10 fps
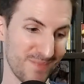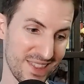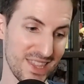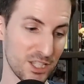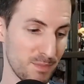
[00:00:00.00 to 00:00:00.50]
I
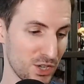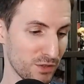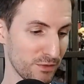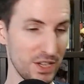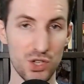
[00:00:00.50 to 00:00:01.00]
think
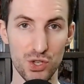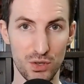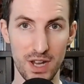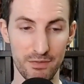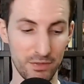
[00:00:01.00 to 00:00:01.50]
special features are
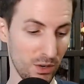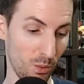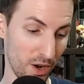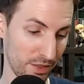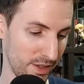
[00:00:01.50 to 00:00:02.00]
definitely
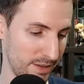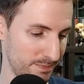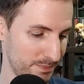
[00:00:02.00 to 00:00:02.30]
worth it.